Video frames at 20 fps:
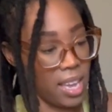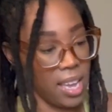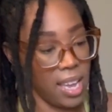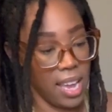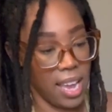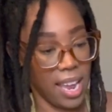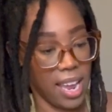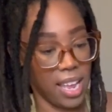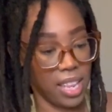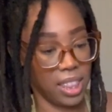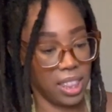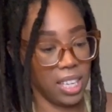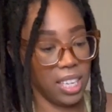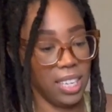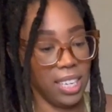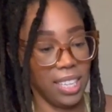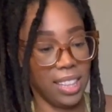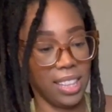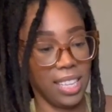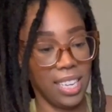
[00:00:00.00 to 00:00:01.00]
And look
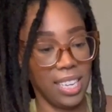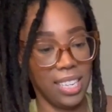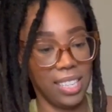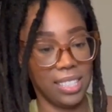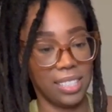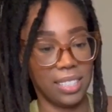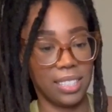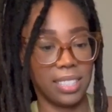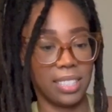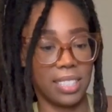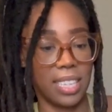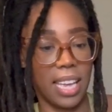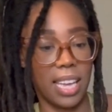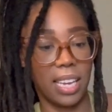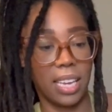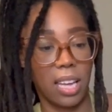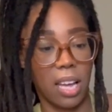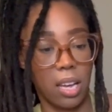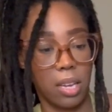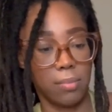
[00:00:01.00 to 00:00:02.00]
at this. It
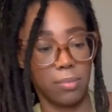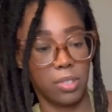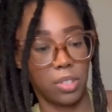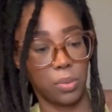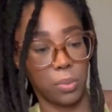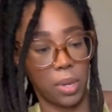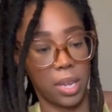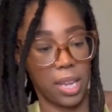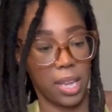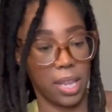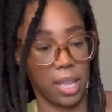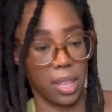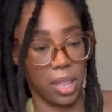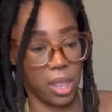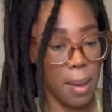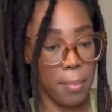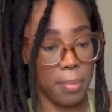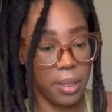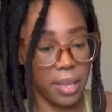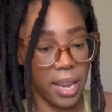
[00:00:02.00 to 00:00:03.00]
comes
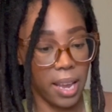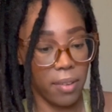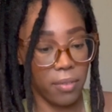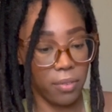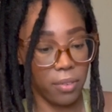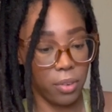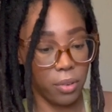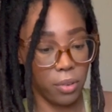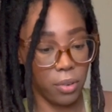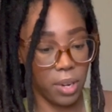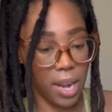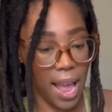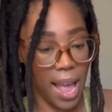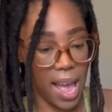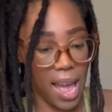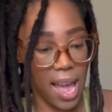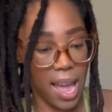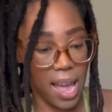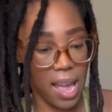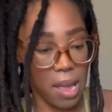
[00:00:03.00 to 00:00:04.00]
with plant food
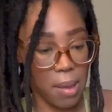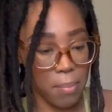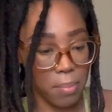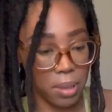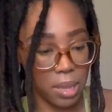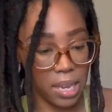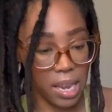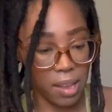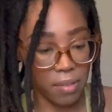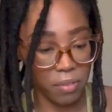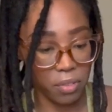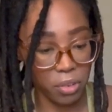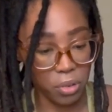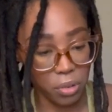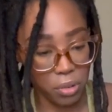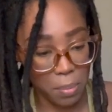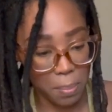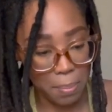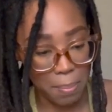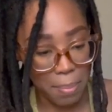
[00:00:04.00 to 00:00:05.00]
A and plant
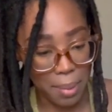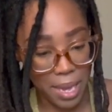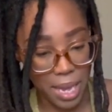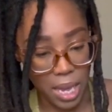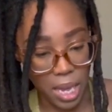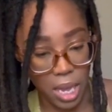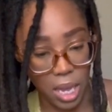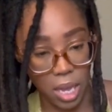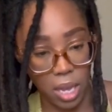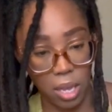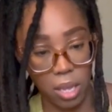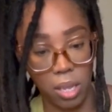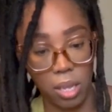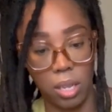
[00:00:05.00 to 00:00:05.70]
food B.